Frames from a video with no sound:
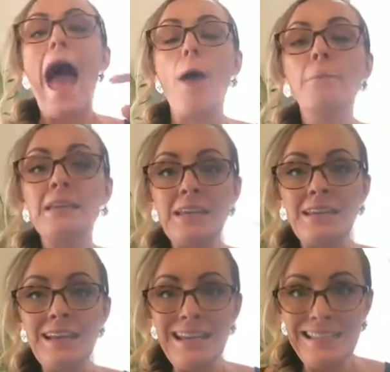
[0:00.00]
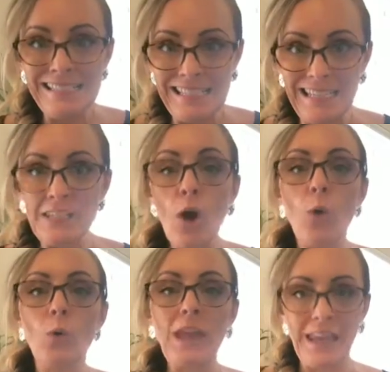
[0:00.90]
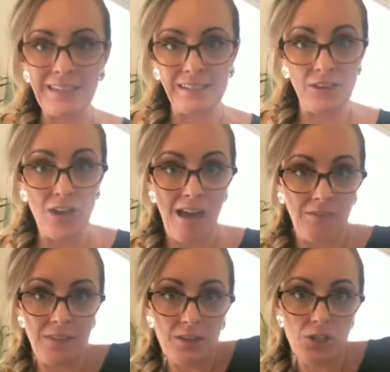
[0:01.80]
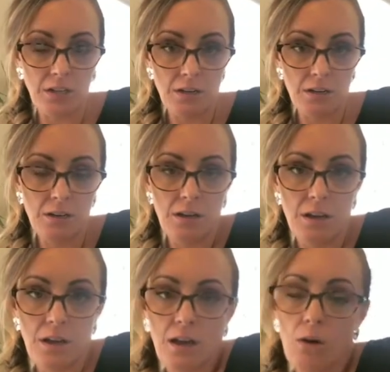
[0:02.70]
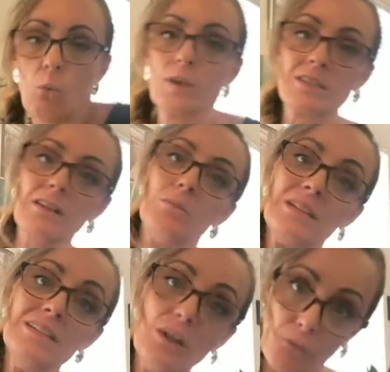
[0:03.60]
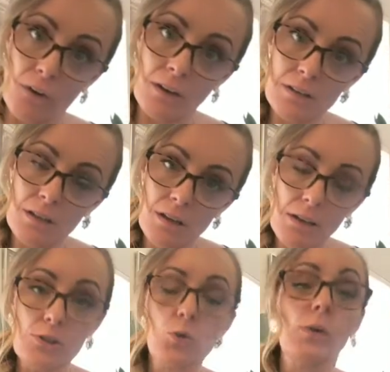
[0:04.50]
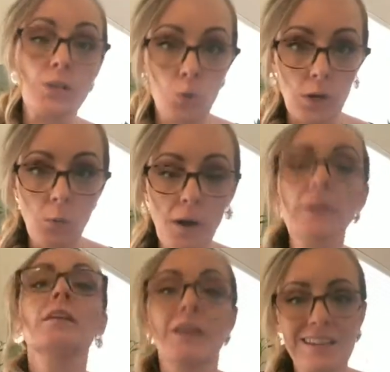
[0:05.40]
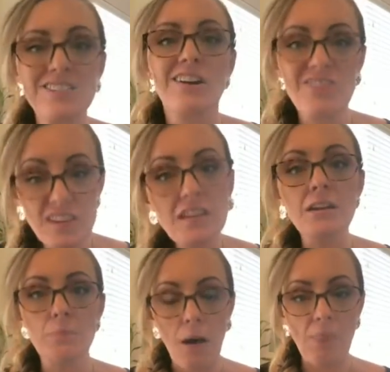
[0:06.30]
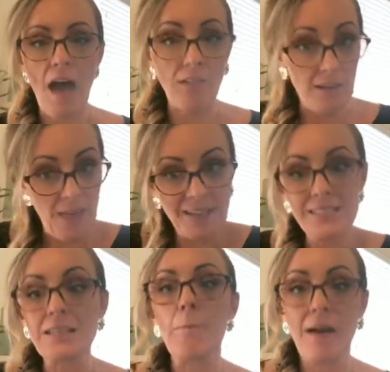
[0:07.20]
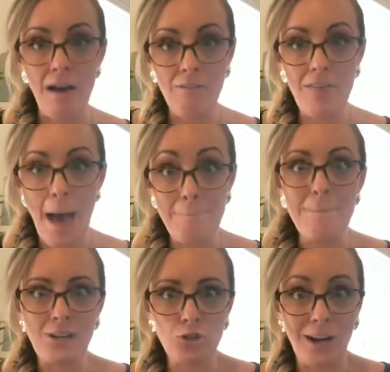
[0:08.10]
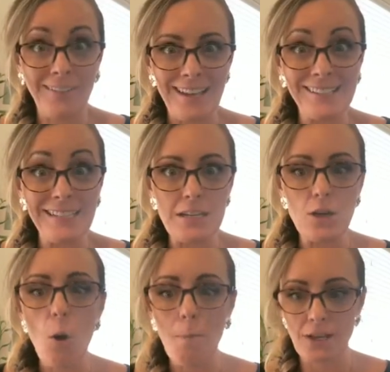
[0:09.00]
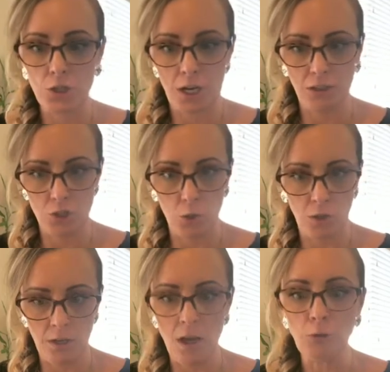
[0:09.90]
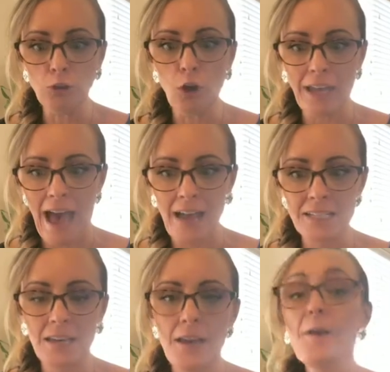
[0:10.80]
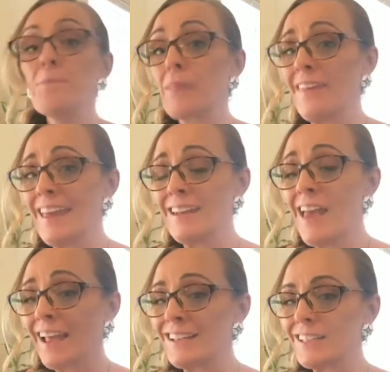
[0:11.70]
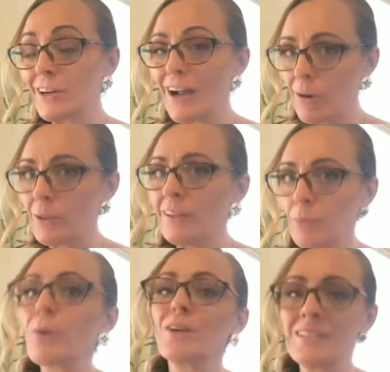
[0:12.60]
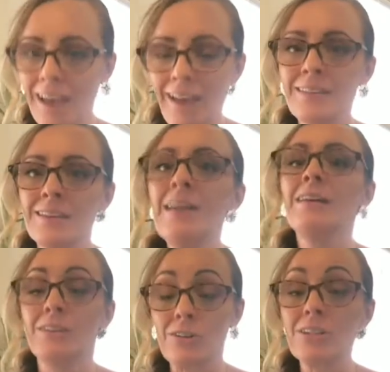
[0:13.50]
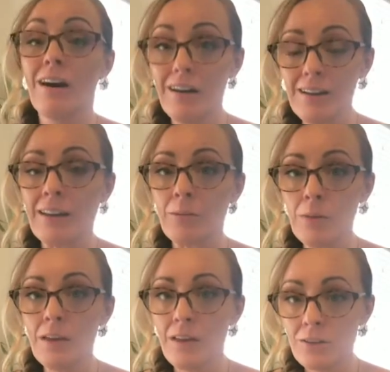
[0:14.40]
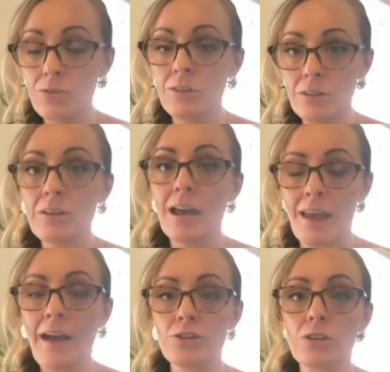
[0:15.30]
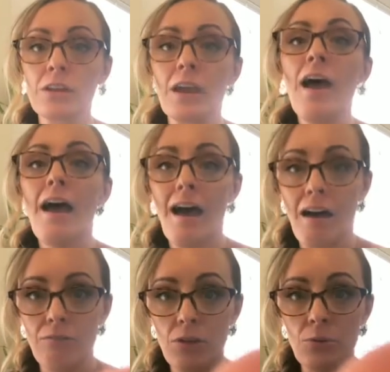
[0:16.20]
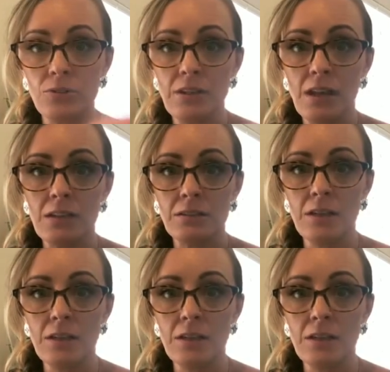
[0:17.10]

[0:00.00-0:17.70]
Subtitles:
how many CEO days did you have this year? What's going to be different in 2021? You got to start thinking about that, right? That's some of that metric, that CEO metric that you could look at. And then consider, how are you going to protect your time so that you can actually have those days